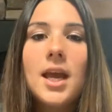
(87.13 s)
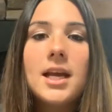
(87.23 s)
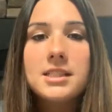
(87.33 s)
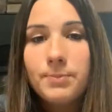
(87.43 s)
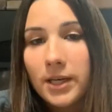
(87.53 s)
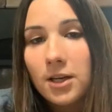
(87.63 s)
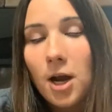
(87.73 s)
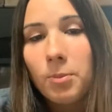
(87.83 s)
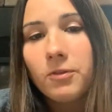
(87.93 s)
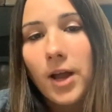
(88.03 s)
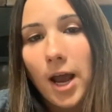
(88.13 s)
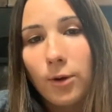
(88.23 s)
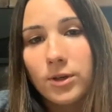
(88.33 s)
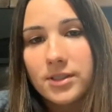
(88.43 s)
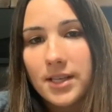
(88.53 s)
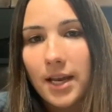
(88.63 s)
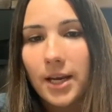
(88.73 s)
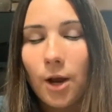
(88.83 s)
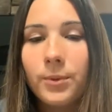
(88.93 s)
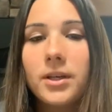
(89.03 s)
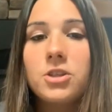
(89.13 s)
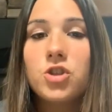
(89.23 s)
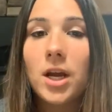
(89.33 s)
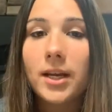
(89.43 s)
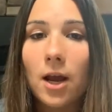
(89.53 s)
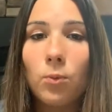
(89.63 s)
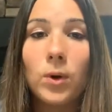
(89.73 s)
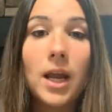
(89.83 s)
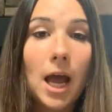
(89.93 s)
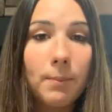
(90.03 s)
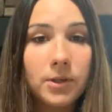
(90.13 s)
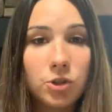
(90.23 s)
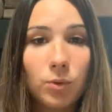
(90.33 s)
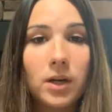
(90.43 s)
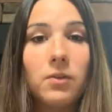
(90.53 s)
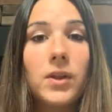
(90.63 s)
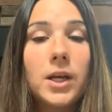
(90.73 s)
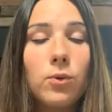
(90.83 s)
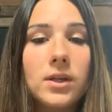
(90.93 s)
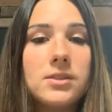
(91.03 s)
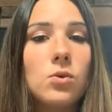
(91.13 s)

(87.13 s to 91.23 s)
It's been a couple of hours, and now I'm going to check out what happened to our liquids